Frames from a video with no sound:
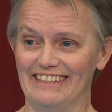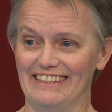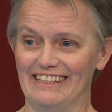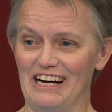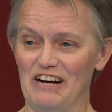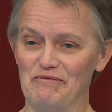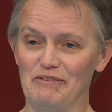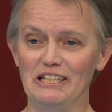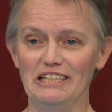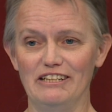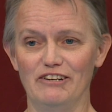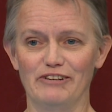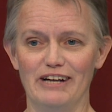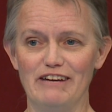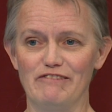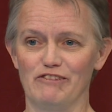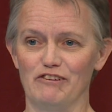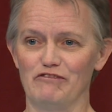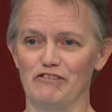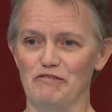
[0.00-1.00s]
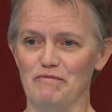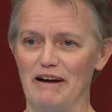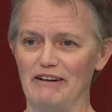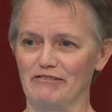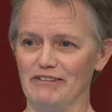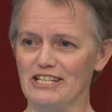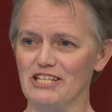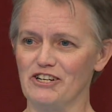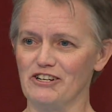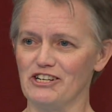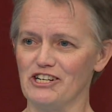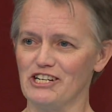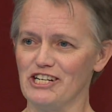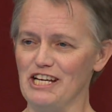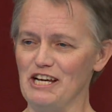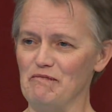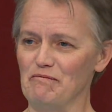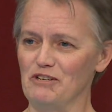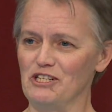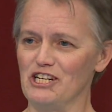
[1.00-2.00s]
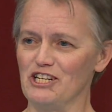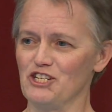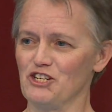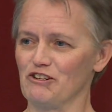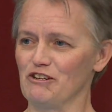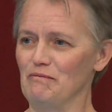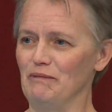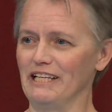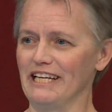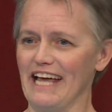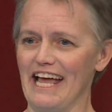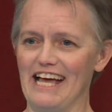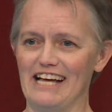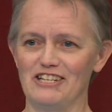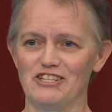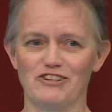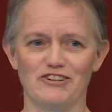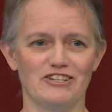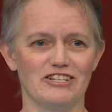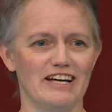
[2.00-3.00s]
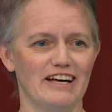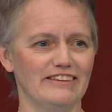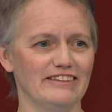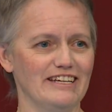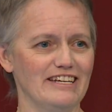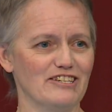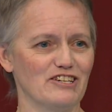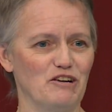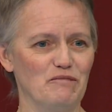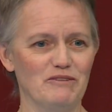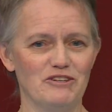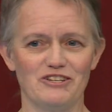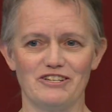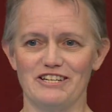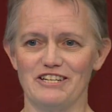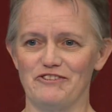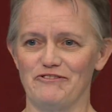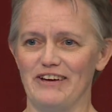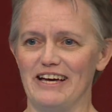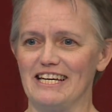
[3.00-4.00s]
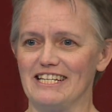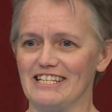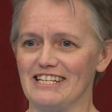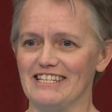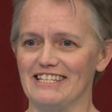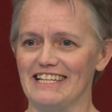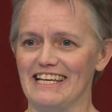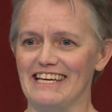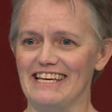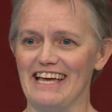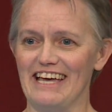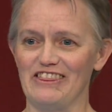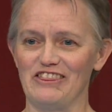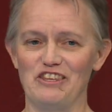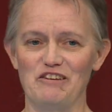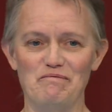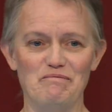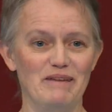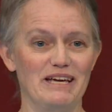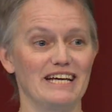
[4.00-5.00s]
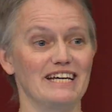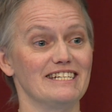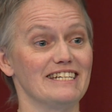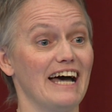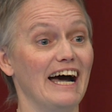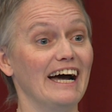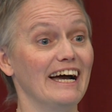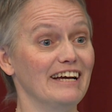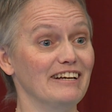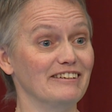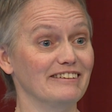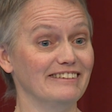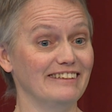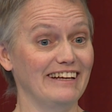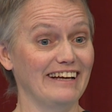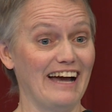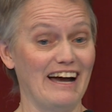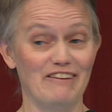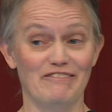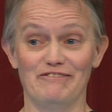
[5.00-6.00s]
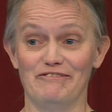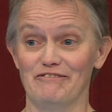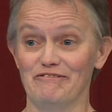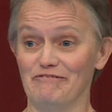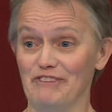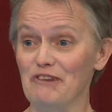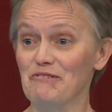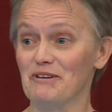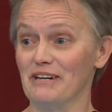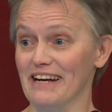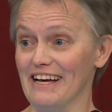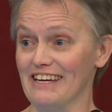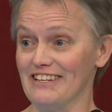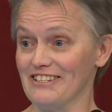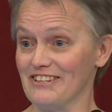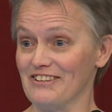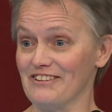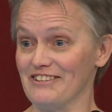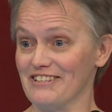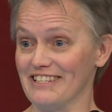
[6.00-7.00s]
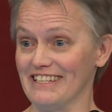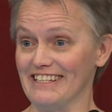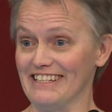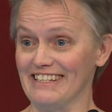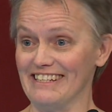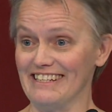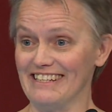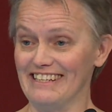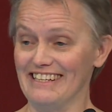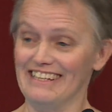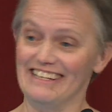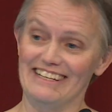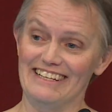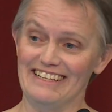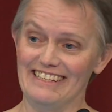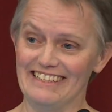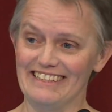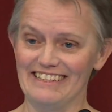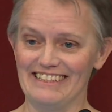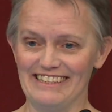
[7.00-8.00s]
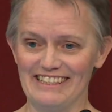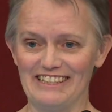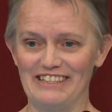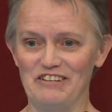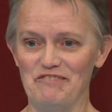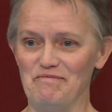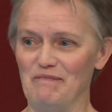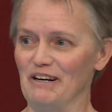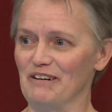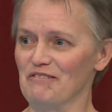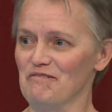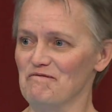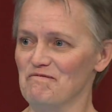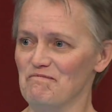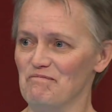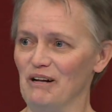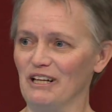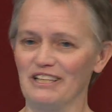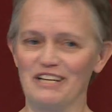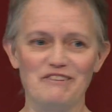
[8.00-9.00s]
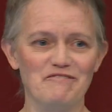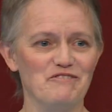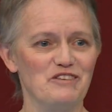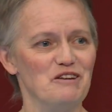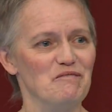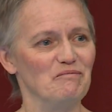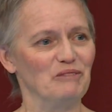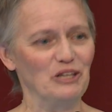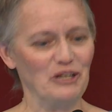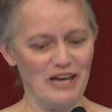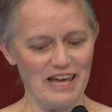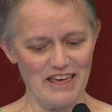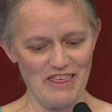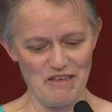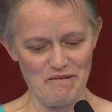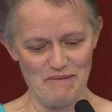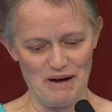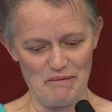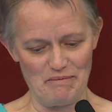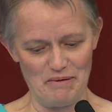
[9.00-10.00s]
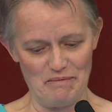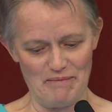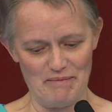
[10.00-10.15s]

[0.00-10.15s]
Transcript: I'm really grateful for my research team, which is scribbling answers on these almost as fast as they get them, because I have fewer answers than the bulk of them looking them up